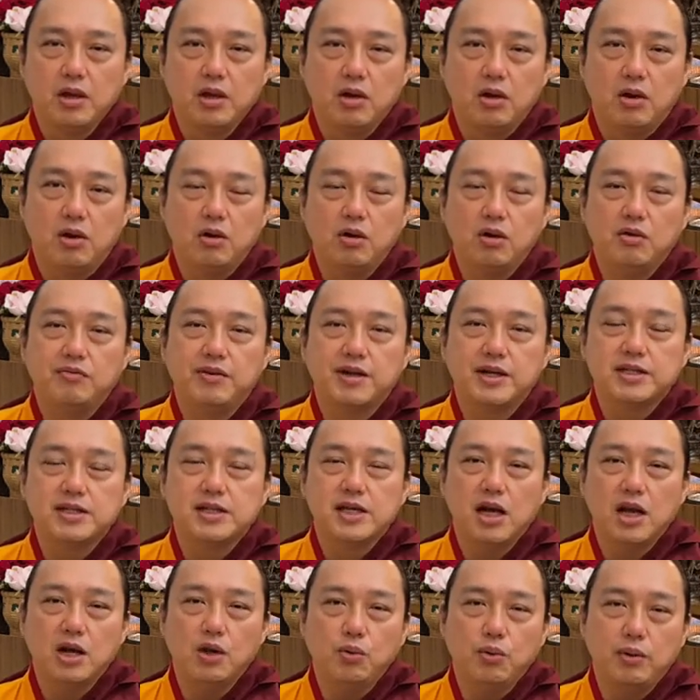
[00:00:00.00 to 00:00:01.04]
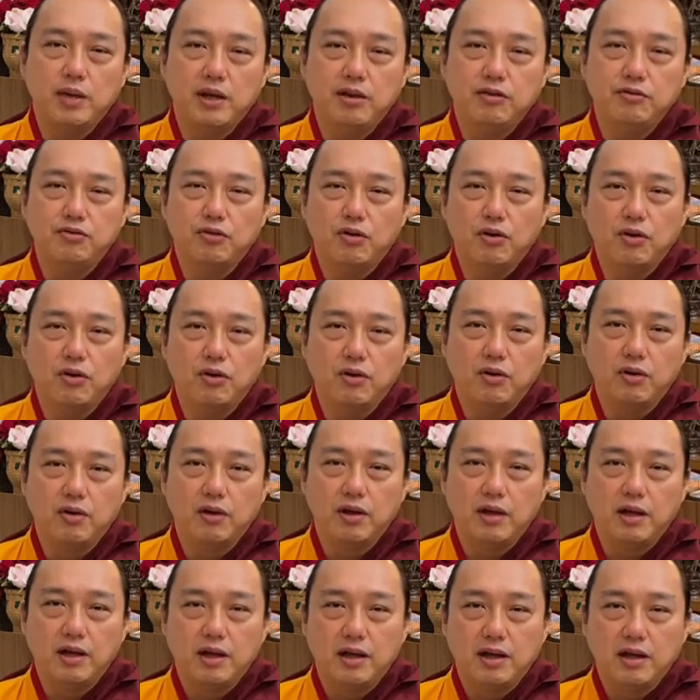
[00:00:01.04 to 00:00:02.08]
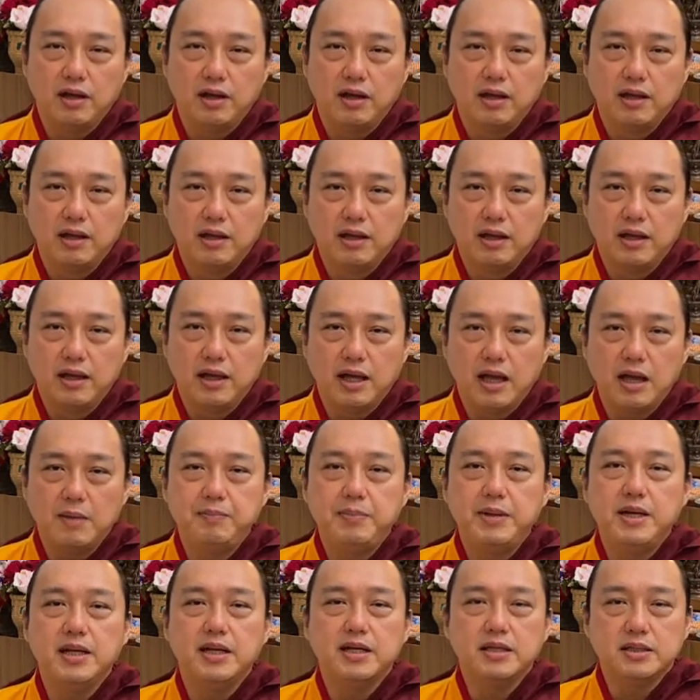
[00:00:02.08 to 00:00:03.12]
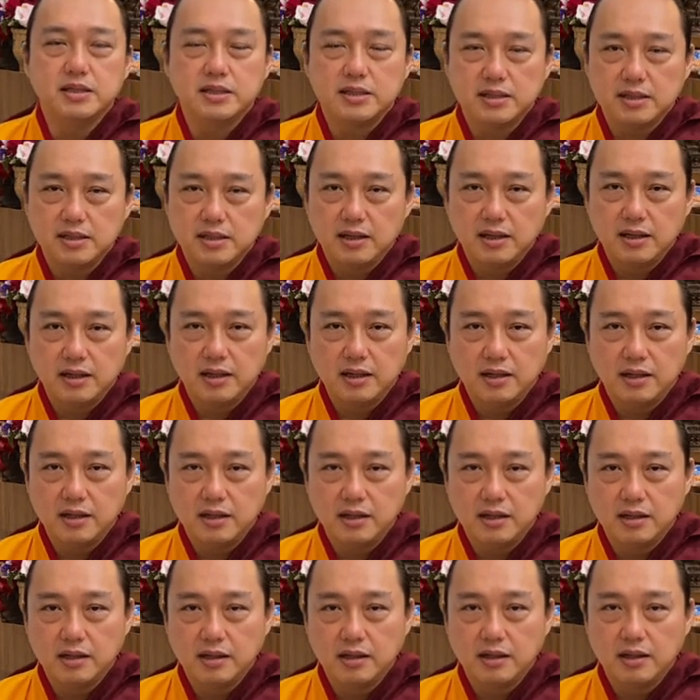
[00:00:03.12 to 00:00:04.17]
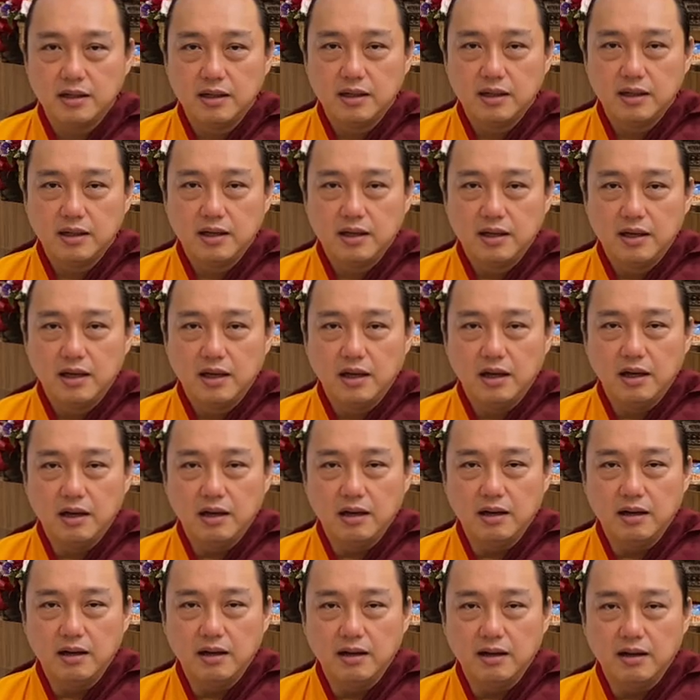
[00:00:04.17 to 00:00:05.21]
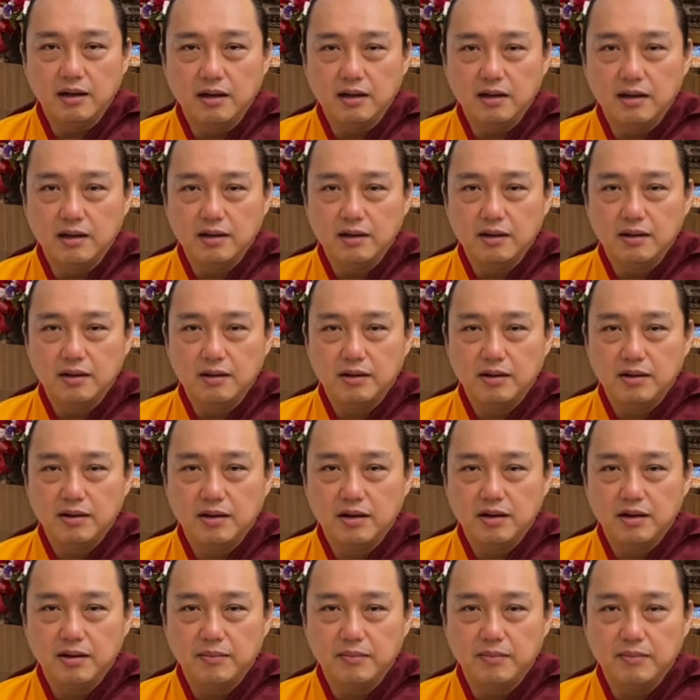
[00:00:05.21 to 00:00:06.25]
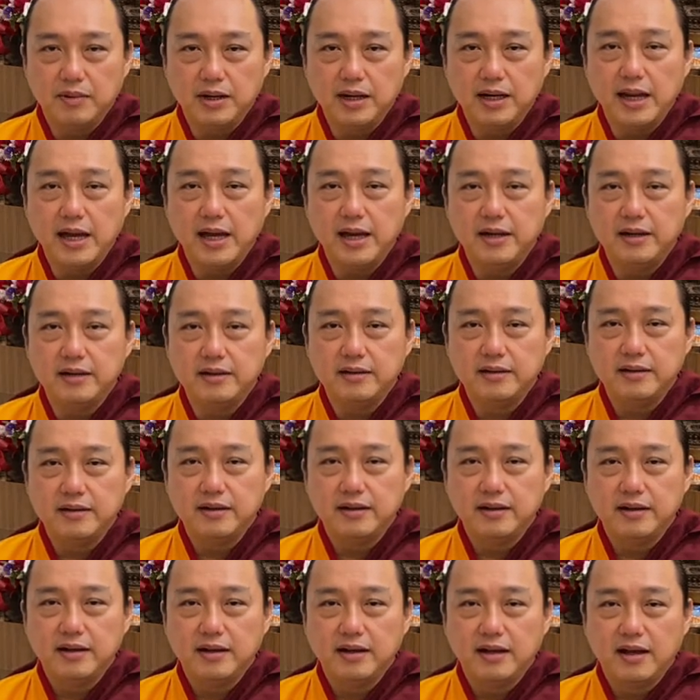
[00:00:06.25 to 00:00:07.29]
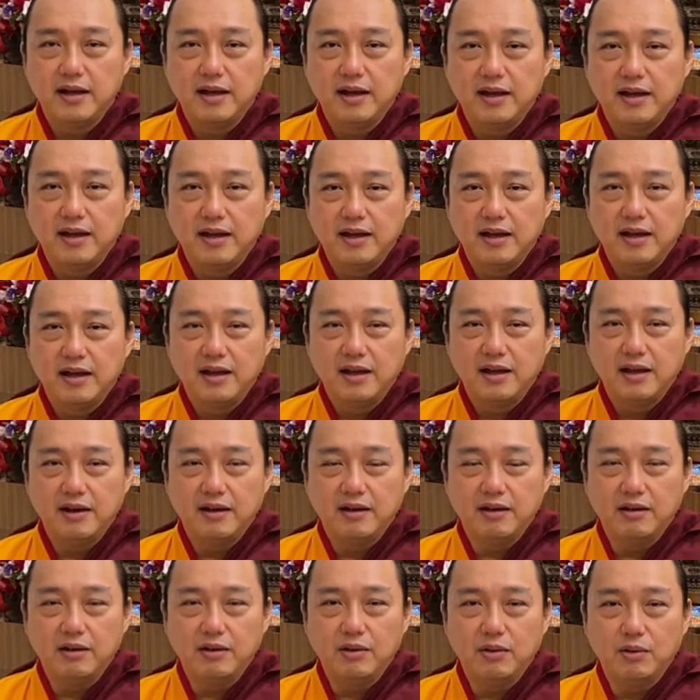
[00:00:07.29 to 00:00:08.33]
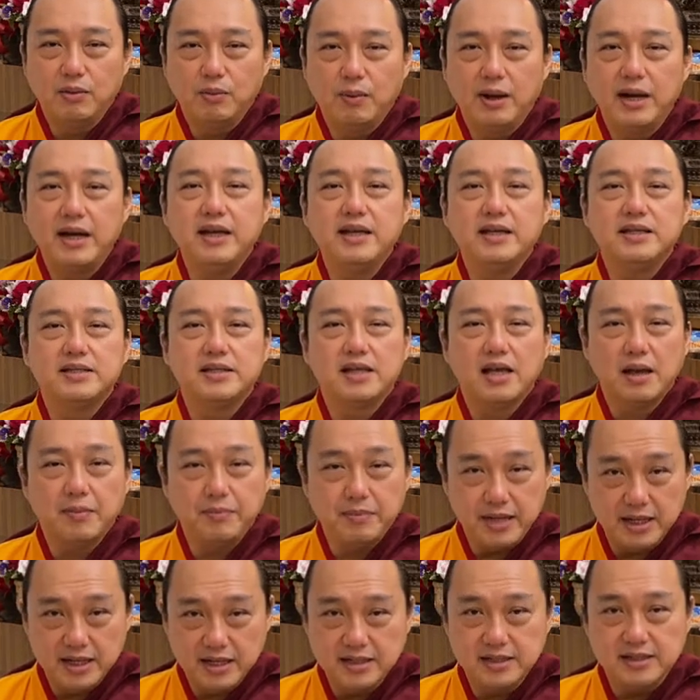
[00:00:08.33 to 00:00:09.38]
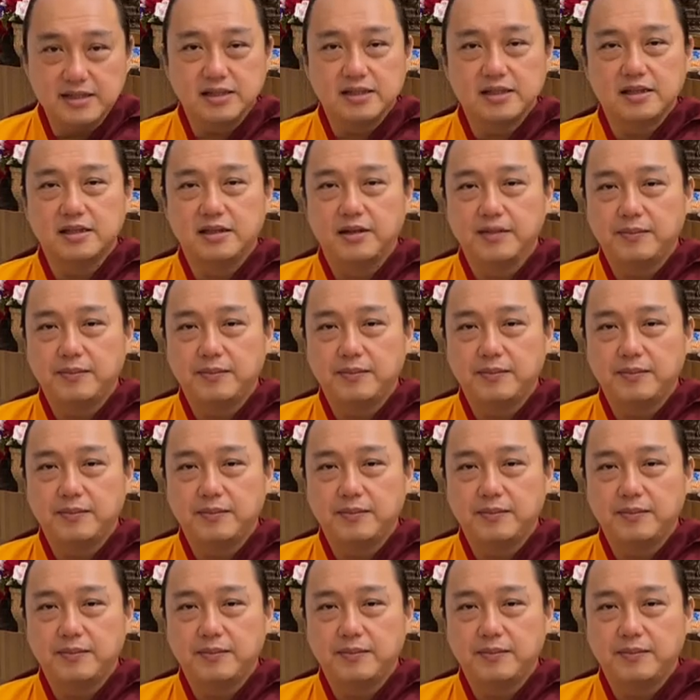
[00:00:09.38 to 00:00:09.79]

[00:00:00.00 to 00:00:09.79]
All of us are looking for happiness. But then, what is happiness?